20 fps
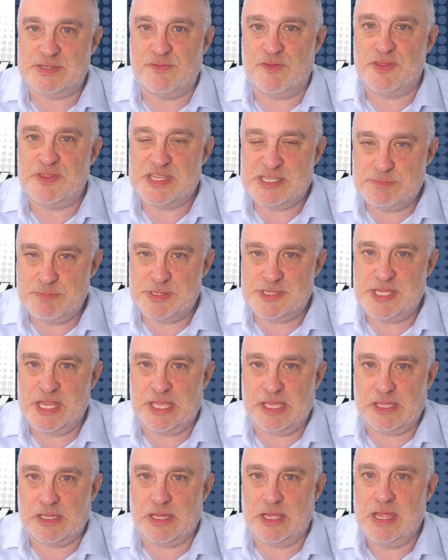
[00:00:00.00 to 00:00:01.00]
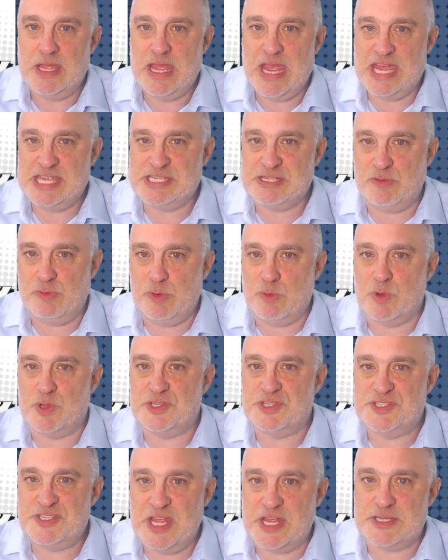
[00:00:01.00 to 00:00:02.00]
for this particular SQE1
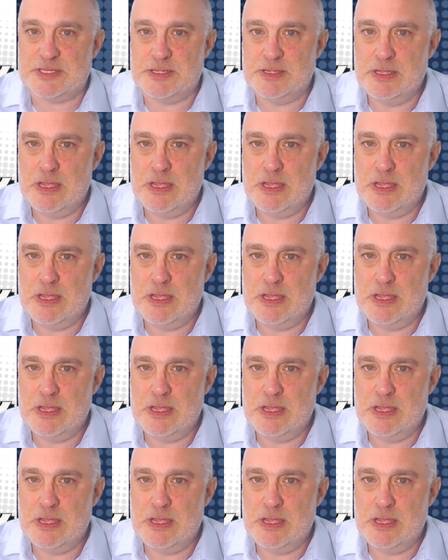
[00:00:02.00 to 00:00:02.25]
sit.